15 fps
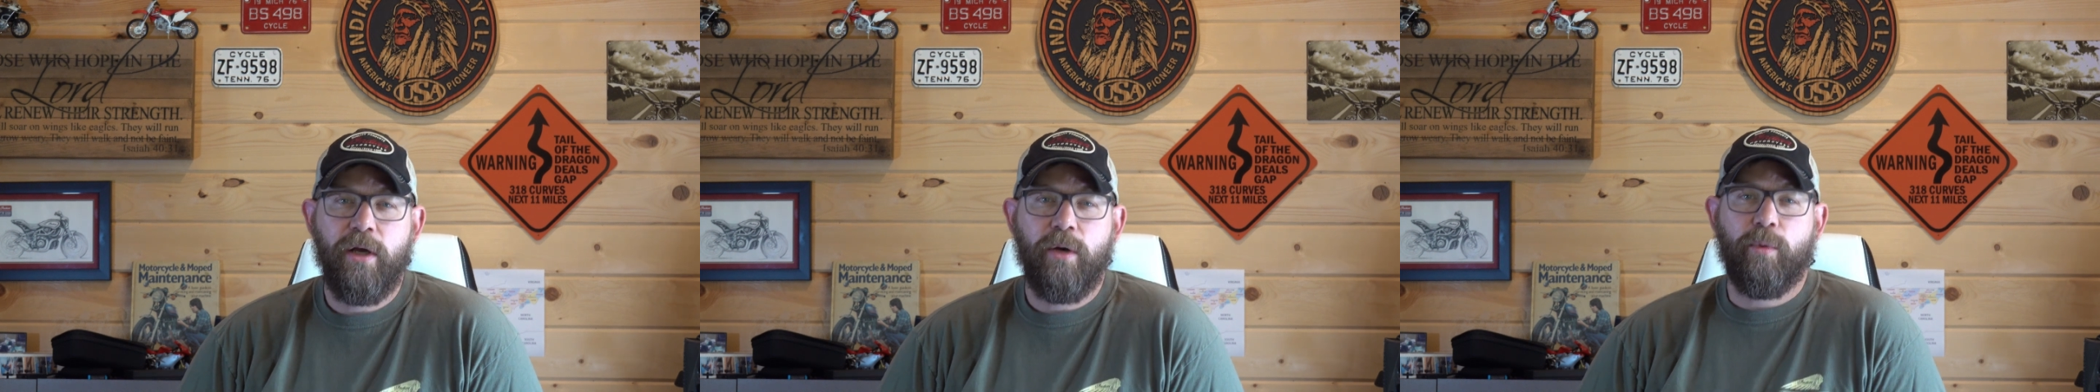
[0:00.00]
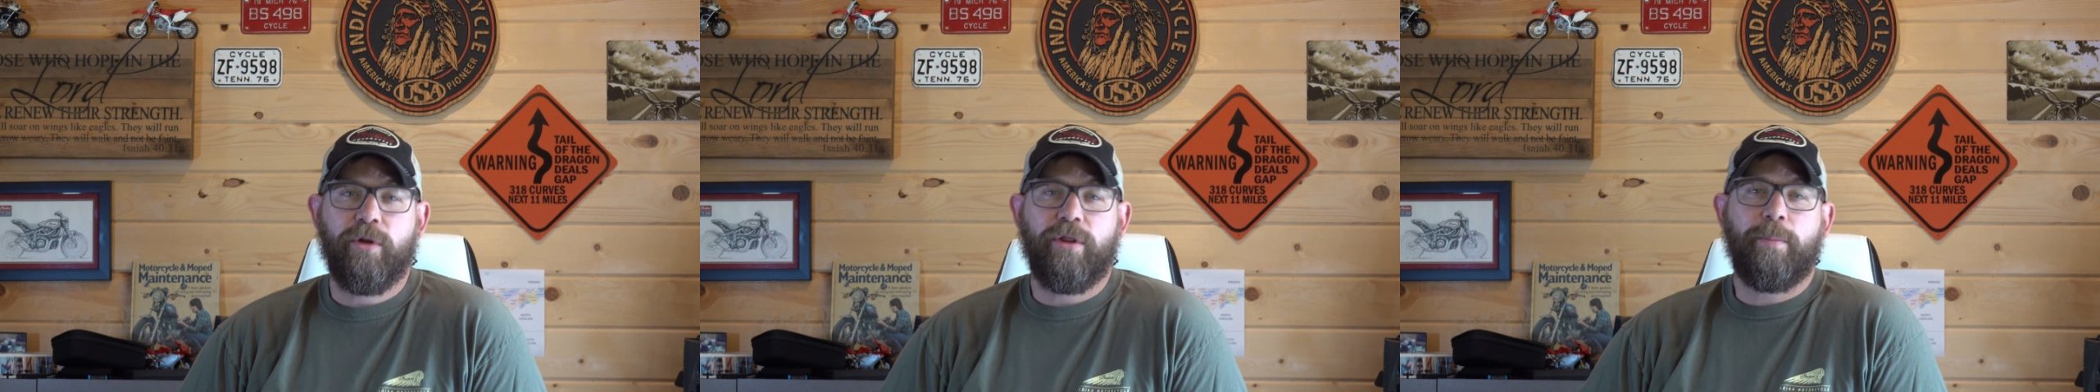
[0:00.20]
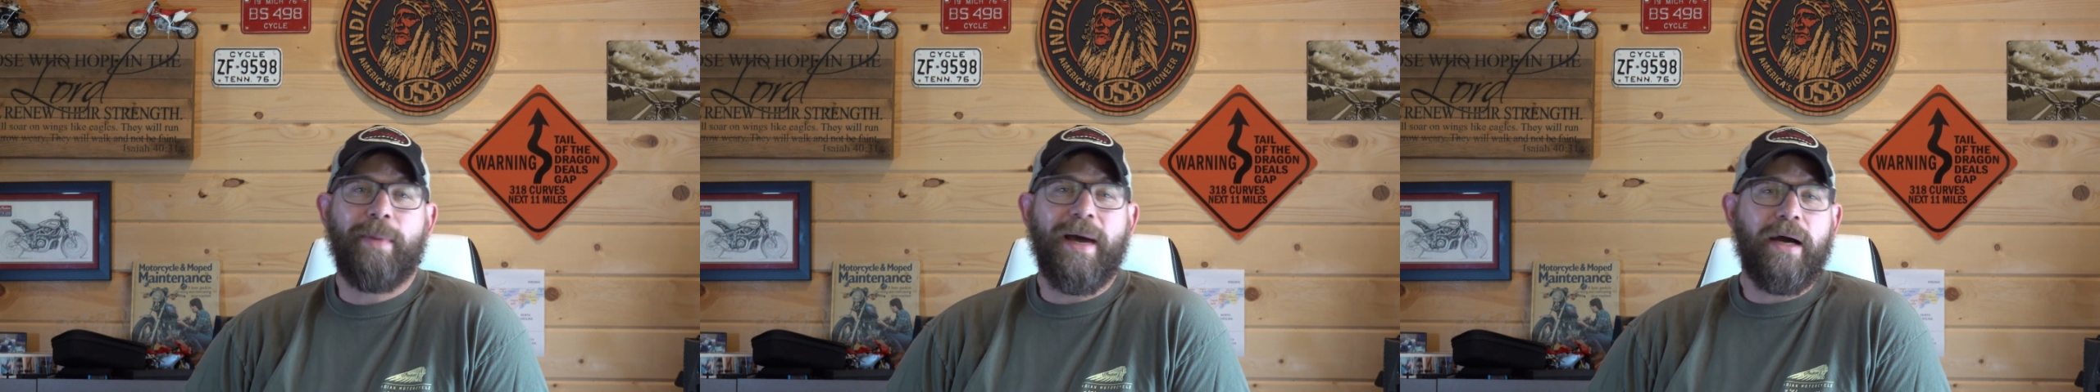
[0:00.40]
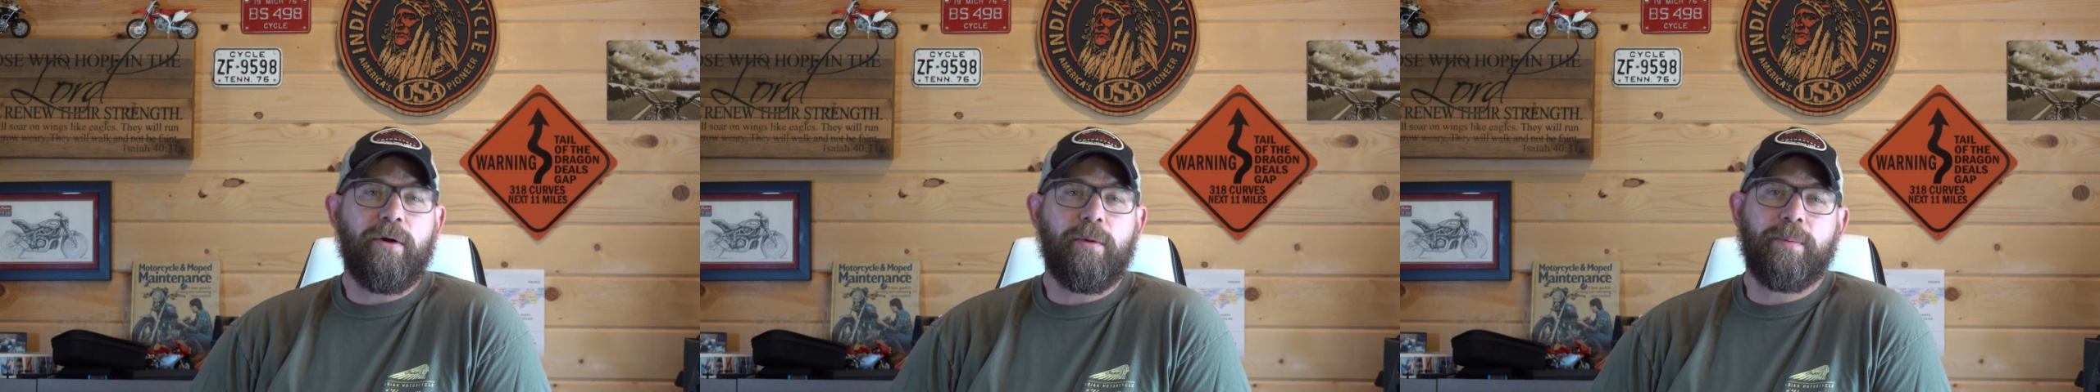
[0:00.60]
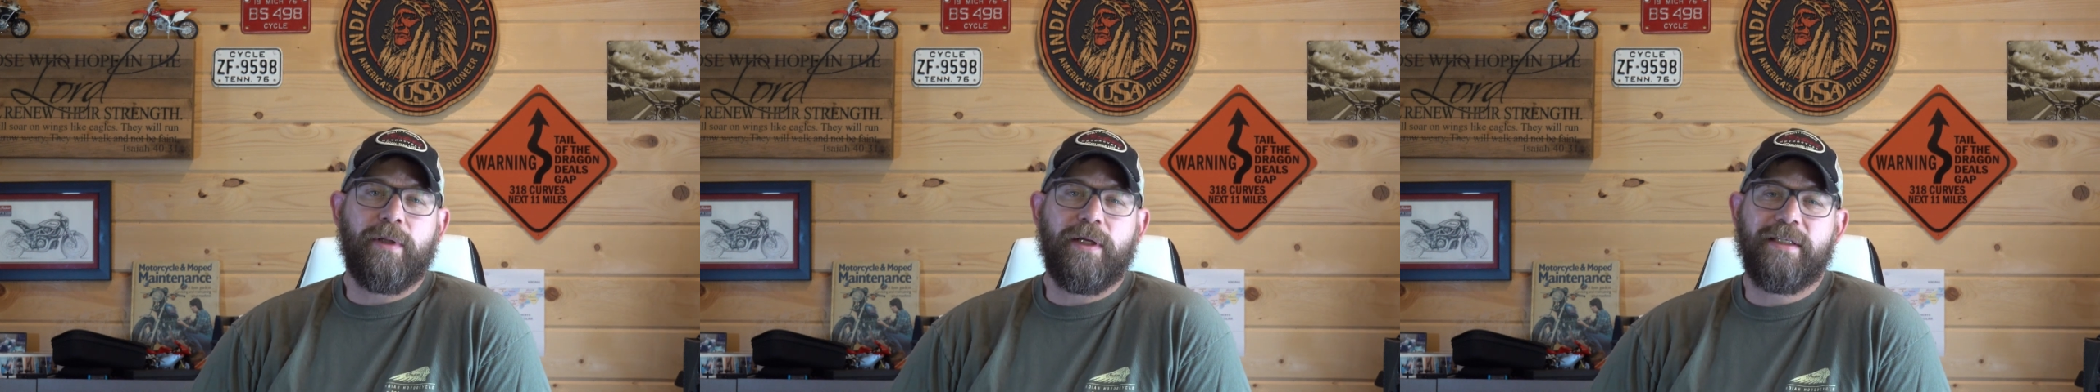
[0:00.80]
where the
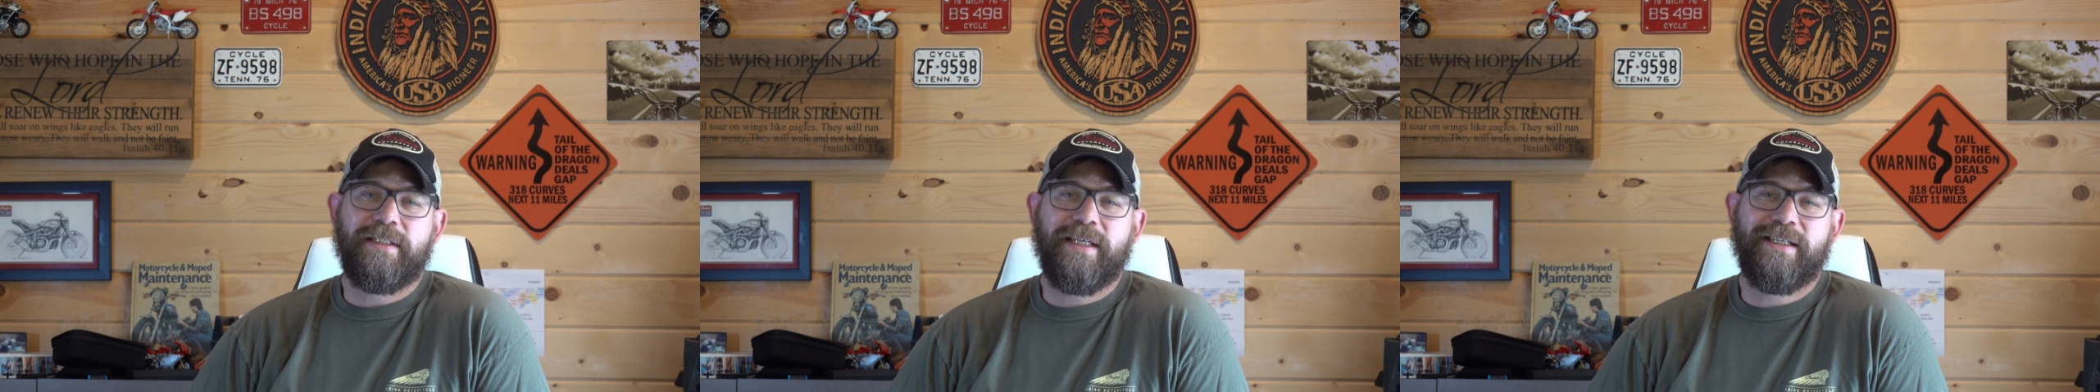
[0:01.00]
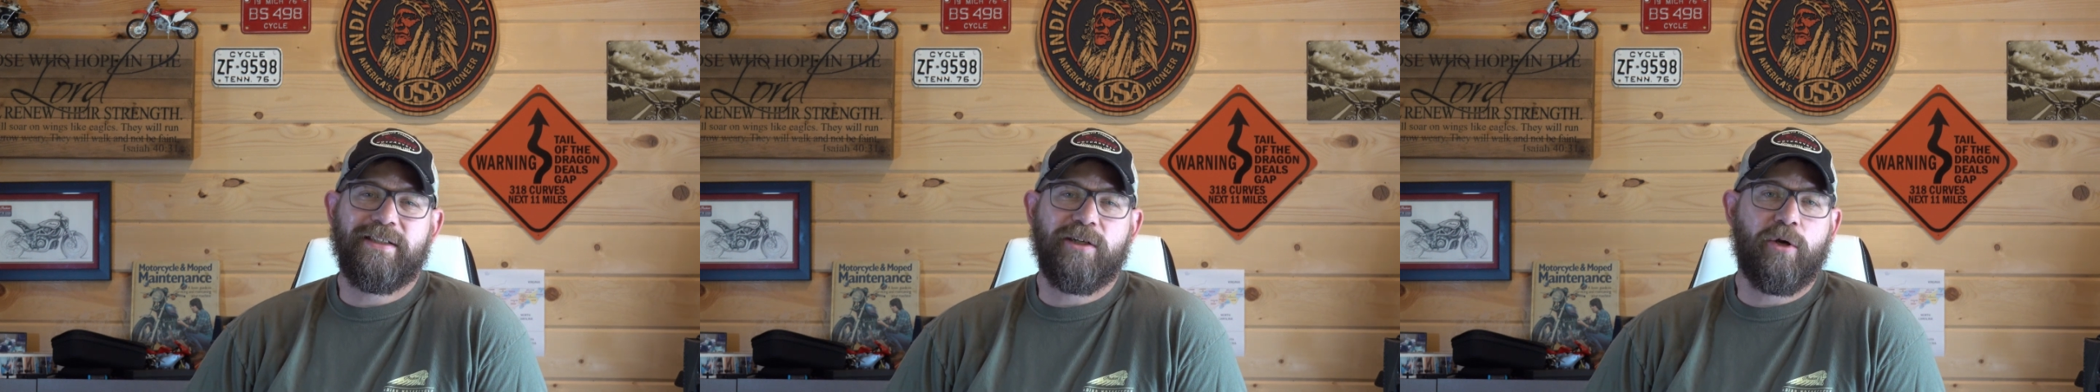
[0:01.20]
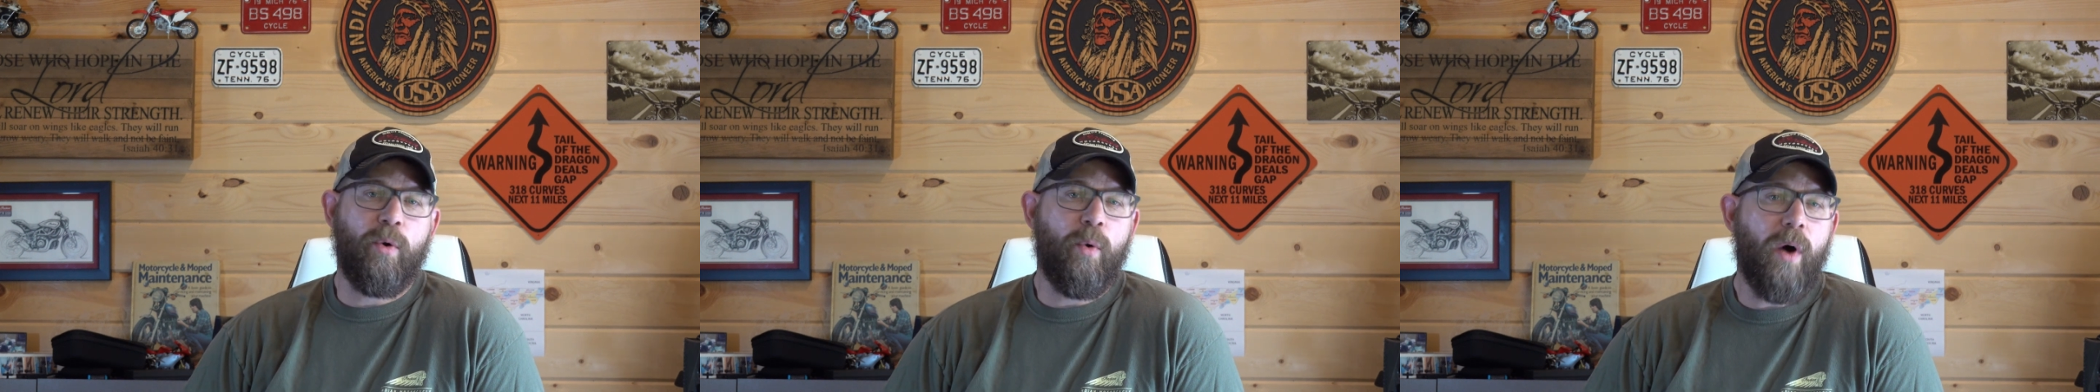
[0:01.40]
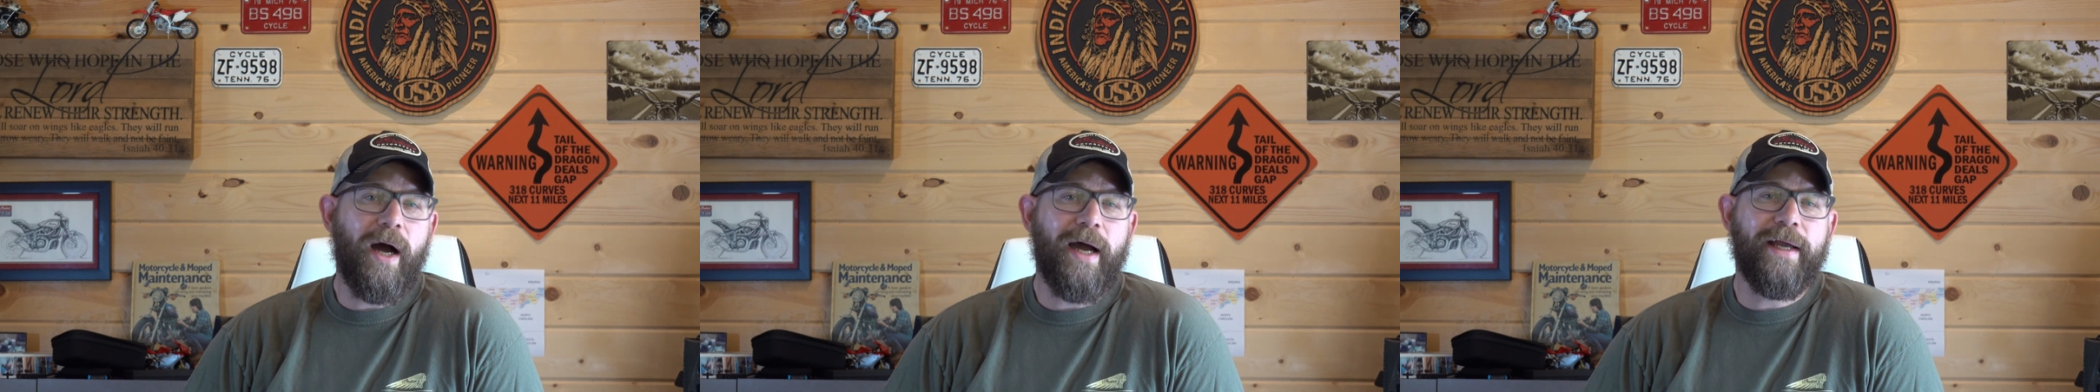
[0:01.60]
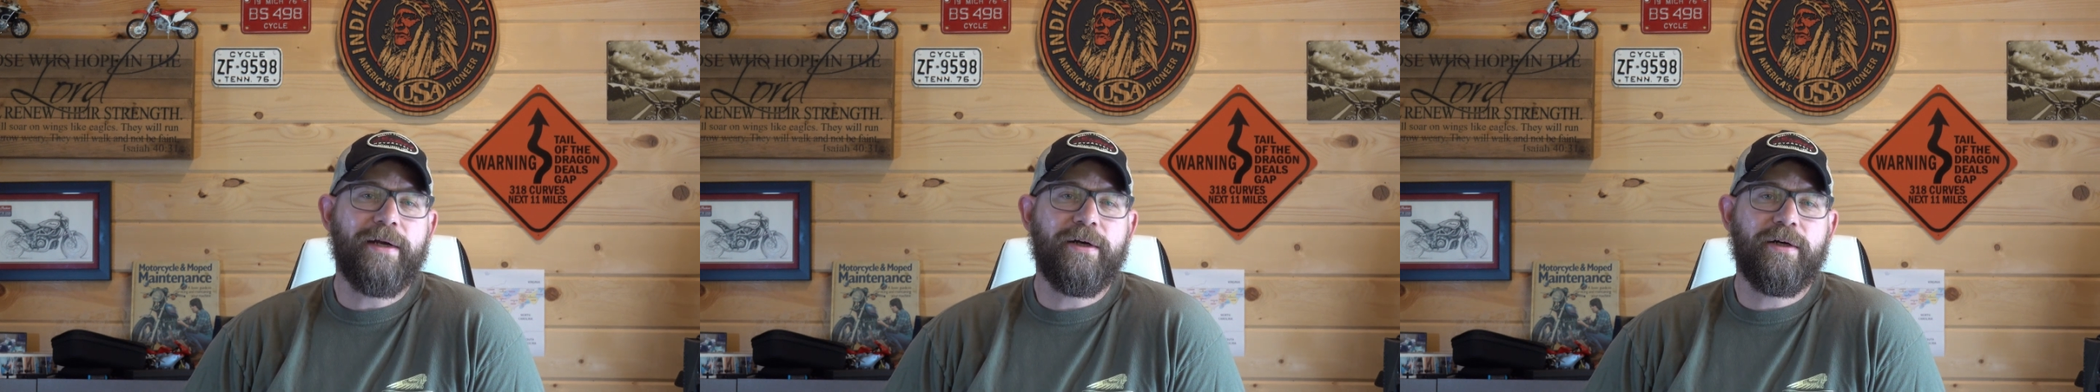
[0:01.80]
PowerPlus has a
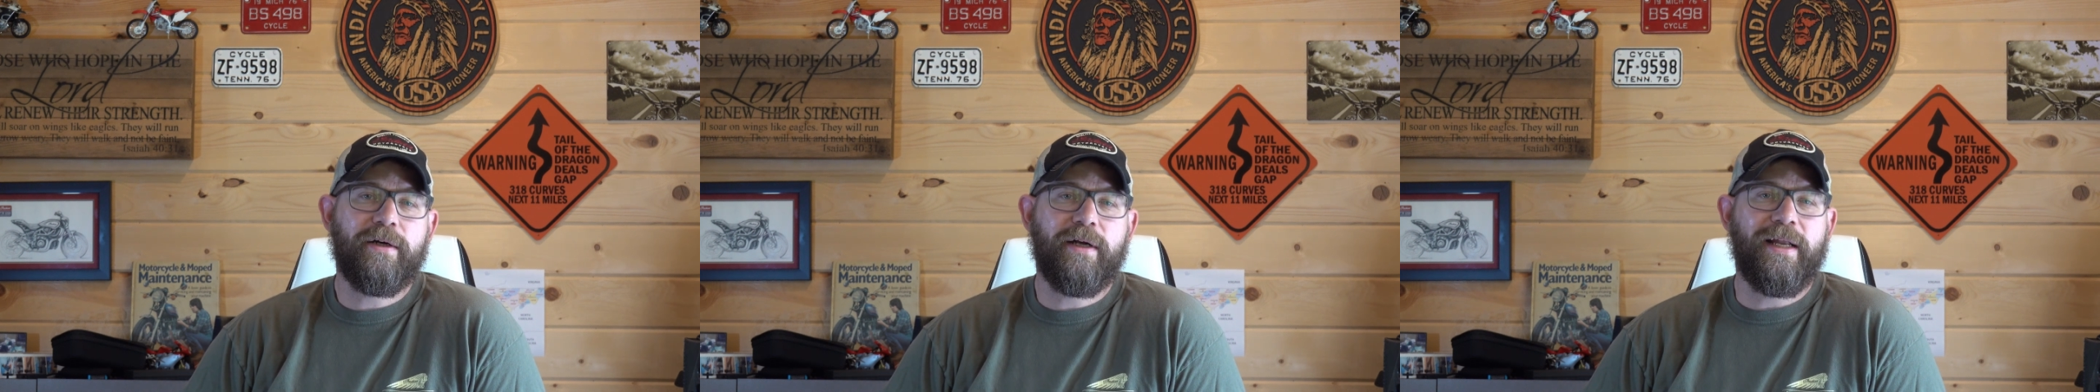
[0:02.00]
quieter